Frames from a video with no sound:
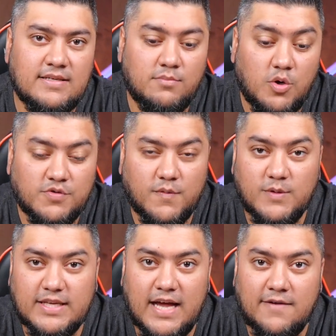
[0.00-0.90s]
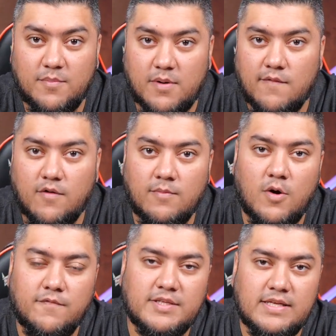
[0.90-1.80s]
most phones have, apart from
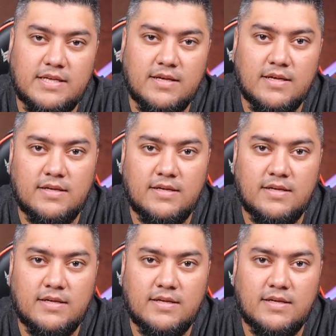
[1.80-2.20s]
obviously